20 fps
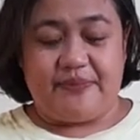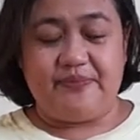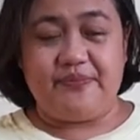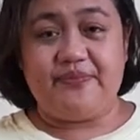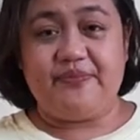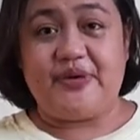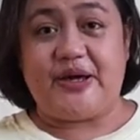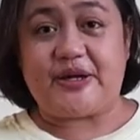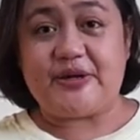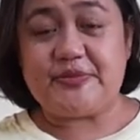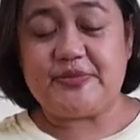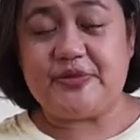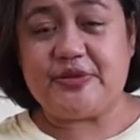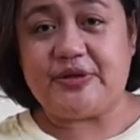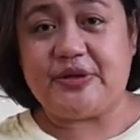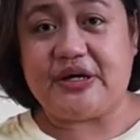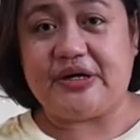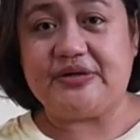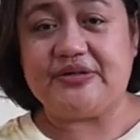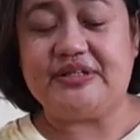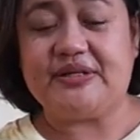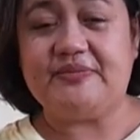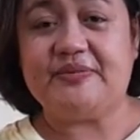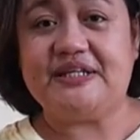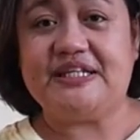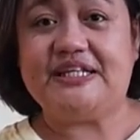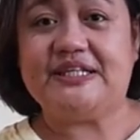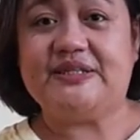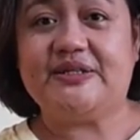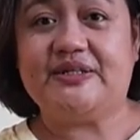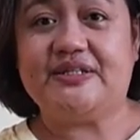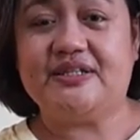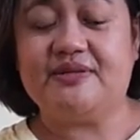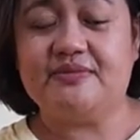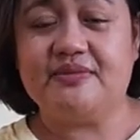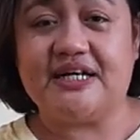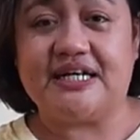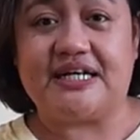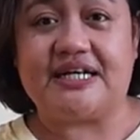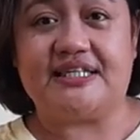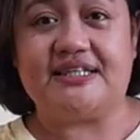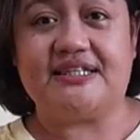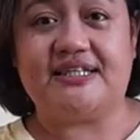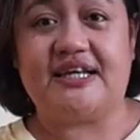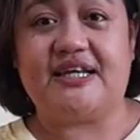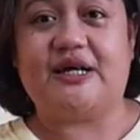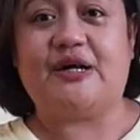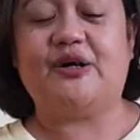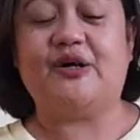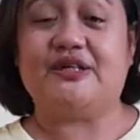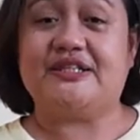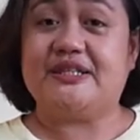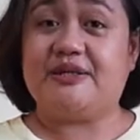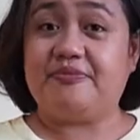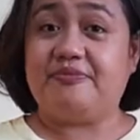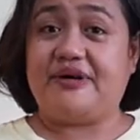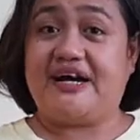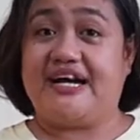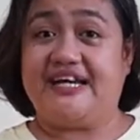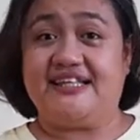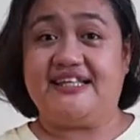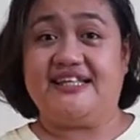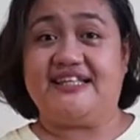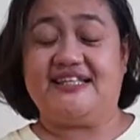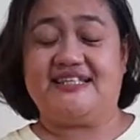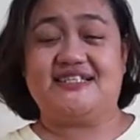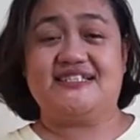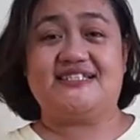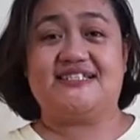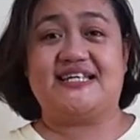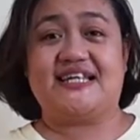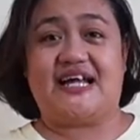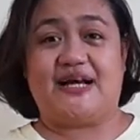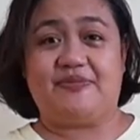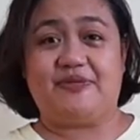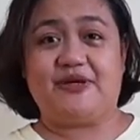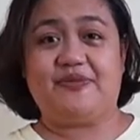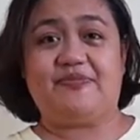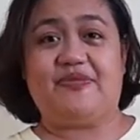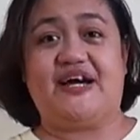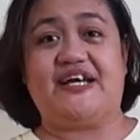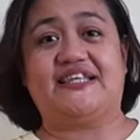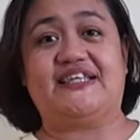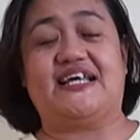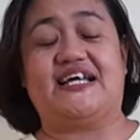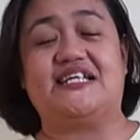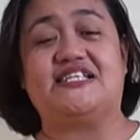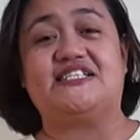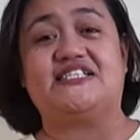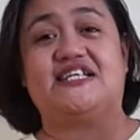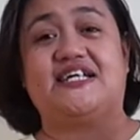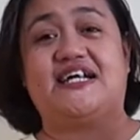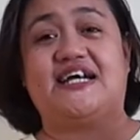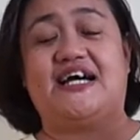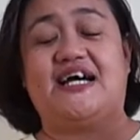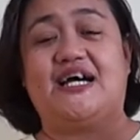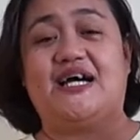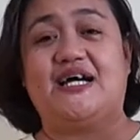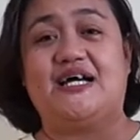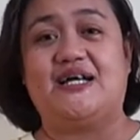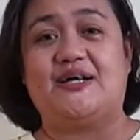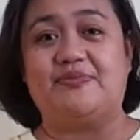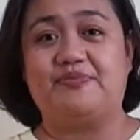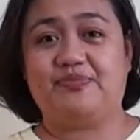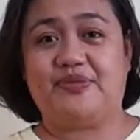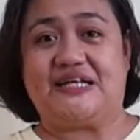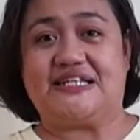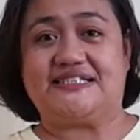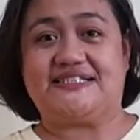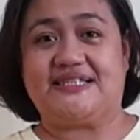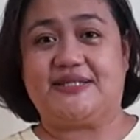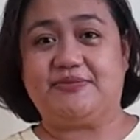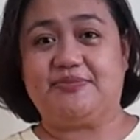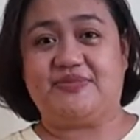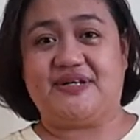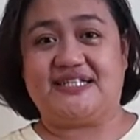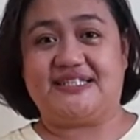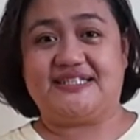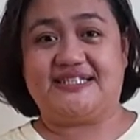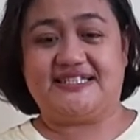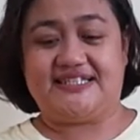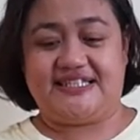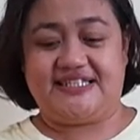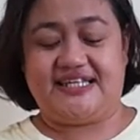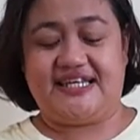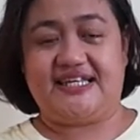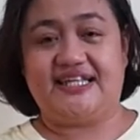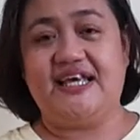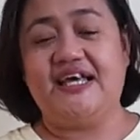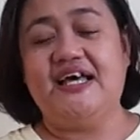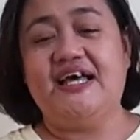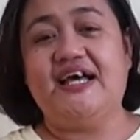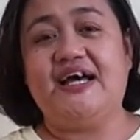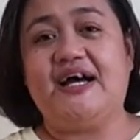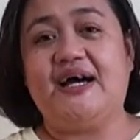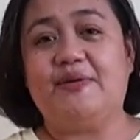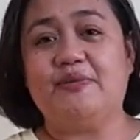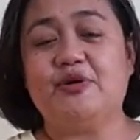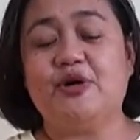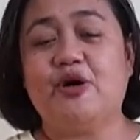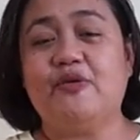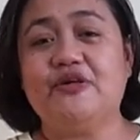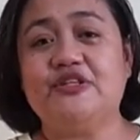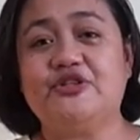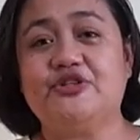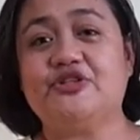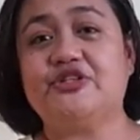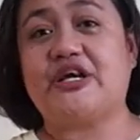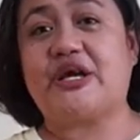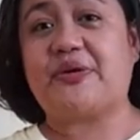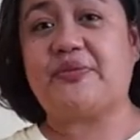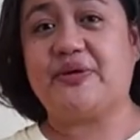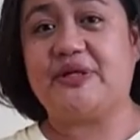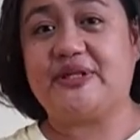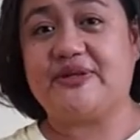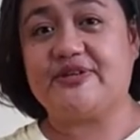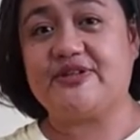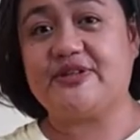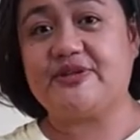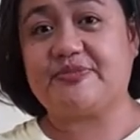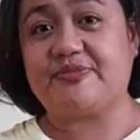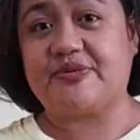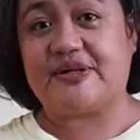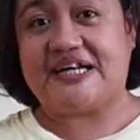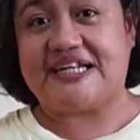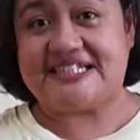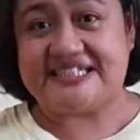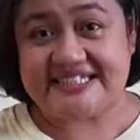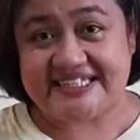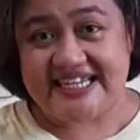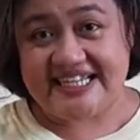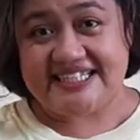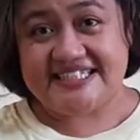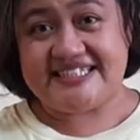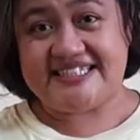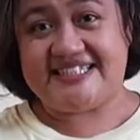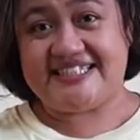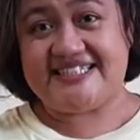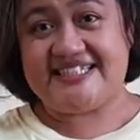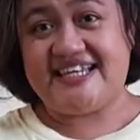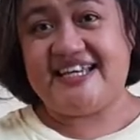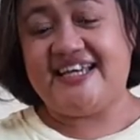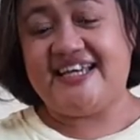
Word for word: Meron po akong nabili doon ng mga terracotta pot, ceramic pot, at saka plastic pots na din. I'm going to share with you the prices